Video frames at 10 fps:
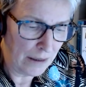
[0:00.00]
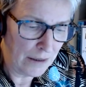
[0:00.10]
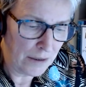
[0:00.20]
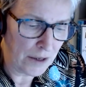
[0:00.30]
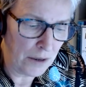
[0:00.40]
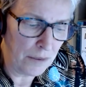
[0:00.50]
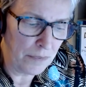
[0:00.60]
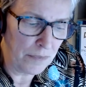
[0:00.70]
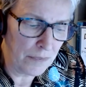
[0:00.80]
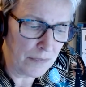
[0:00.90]
so
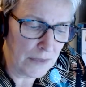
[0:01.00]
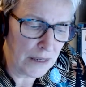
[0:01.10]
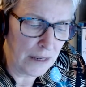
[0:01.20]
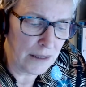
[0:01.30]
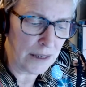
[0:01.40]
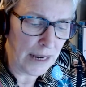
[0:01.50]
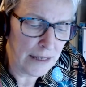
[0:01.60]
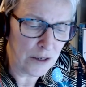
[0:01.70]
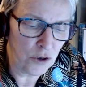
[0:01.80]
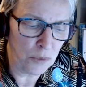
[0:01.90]

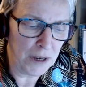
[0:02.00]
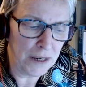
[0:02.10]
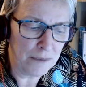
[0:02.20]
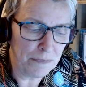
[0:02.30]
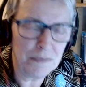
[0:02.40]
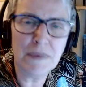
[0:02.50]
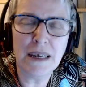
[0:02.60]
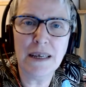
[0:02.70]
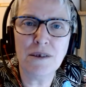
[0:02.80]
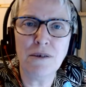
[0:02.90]
today's topic
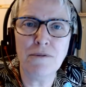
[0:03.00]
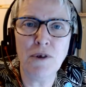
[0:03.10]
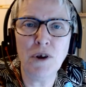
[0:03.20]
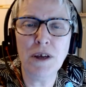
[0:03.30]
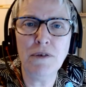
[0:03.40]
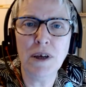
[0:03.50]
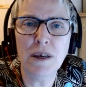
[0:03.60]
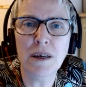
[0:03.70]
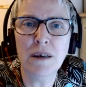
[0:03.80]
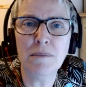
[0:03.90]
is 5
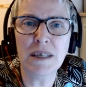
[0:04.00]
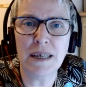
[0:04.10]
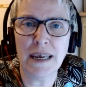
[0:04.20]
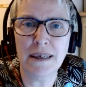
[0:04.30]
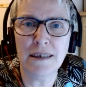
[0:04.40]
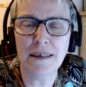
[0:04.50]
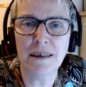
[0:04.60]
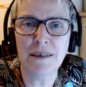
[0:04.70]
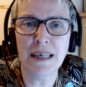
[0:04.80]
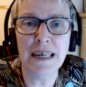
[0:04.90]
mistakes
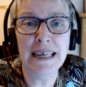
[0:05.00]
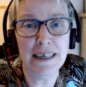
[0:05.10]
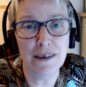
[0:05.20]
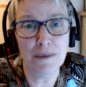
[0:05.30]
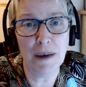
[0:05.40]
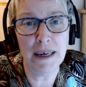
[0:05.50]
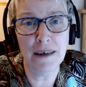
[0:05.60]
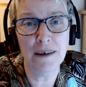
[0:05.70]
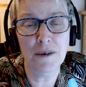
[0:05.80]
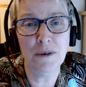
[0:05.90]
that leaders
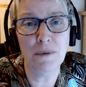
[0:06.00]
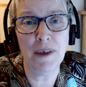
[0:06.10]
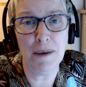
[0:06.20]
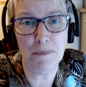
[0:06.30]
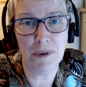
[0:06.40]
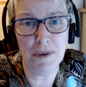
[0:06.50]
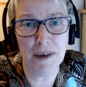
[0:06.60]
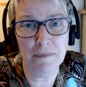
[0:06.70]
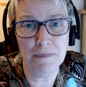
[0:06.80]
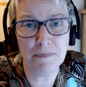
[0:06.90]
make with
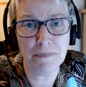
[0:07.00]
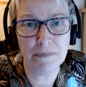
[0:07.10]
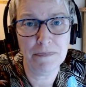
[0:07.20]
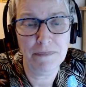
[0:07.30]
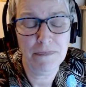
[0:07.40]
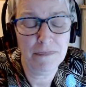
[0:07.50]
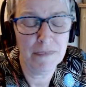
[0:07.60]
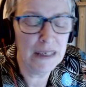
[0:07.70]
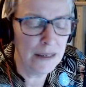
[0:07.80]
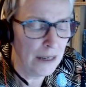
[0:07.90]
empathy.
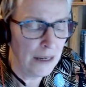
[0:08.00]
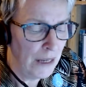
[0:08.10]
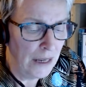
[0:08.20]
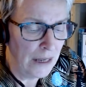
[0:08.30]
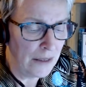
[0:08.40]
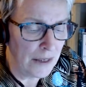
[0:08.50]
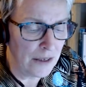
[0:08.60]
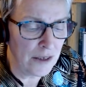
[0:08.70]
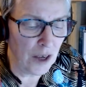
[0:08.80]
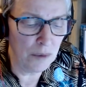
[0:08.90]
Now, there's
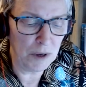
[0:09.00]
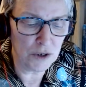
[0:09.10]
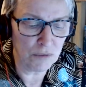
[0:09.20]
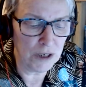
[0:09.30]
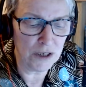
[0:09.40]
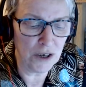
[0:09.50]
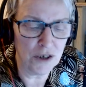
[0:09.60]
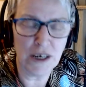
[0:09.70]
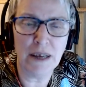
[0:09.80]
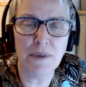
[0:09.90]
so much
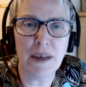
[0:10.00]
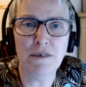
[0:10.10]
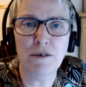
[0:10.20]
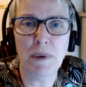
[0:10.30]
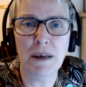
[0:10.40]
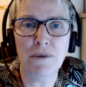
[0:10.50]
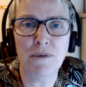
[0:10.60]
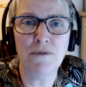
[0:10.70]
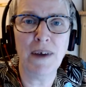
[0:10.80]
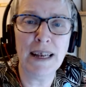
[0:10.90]
research out there about
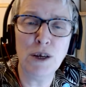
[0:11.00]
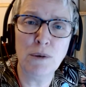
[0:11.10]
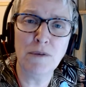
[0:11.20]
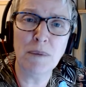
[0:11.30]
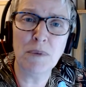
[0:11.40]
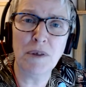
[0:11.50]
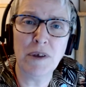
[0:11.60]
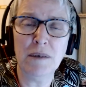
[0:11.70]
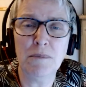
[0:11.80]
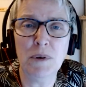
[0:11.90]
the value of
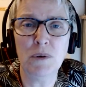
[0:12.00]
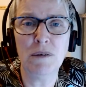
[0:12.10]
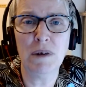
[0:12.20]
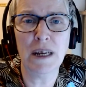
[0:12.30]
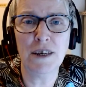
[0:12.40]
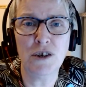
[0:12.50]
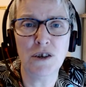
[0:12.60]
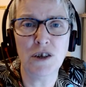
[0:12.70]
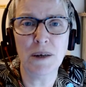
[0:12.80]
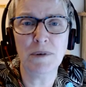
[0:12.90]
empathy in building
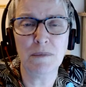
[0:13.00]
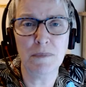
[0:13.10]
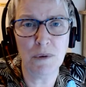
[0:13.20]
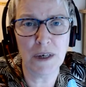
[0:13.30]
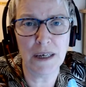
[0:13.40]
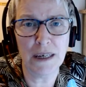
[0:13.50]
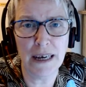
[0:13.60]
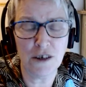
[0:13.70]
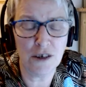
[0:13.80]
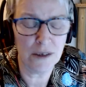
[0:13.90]
relationships and building
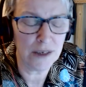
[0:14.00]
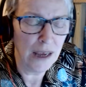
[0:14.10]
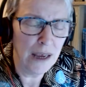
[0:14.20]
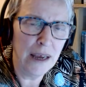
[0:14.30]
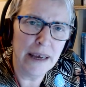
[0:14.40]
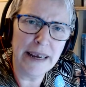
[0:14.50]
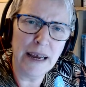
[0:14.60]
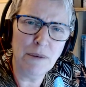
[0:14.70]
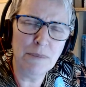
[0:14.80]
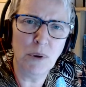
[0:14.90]
connections, and
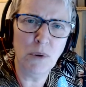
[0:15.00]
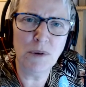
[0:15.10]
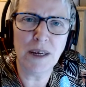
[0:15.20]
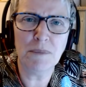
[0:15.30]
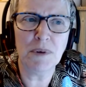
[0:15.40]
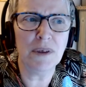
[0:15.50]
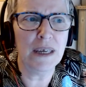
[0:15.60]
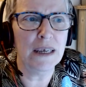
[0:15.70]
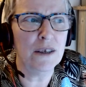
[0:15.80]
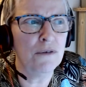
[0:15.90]
how important
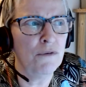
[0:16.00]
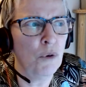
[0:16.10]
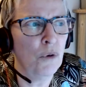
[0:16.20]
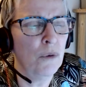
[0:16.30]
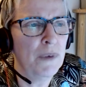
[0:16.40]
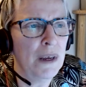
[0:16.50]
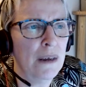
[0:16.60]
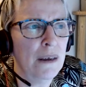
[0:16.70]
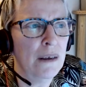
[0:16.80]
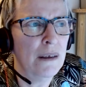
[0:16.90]
empathy is for
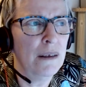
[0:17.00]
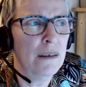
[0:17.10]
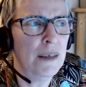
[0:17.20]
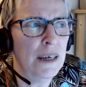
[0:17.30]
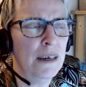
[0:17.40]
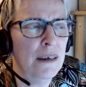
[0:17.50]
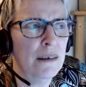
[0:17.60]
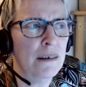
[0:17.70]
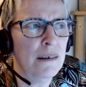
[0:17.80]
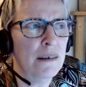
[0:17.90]
the
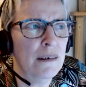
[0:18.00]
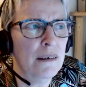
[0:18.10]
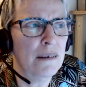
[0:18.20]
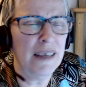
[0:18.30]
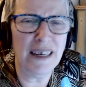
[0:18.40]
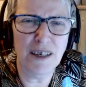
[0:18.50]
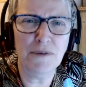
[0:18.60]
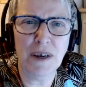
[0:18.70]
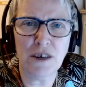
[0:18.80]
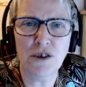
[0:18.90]

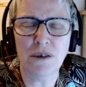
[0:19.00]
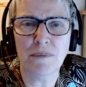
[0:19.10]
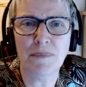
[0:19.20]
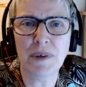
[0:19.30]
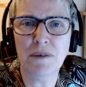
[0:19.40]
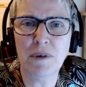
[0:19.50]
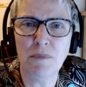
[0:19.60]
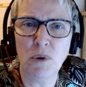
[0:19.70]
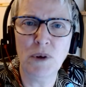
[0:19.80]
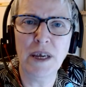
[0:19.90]
satisfaction of
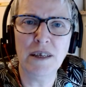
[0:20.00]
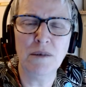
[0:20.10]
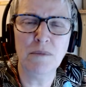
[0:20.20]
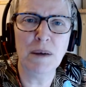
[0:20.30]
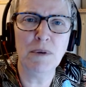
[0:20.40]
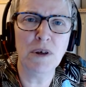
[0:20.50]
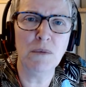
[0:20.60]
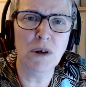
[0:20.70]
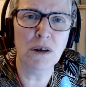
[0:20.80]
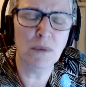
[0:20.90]
employees and people you
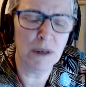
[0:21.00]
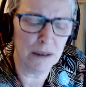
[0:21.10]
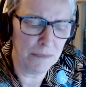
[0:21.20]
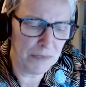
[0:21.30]
work with.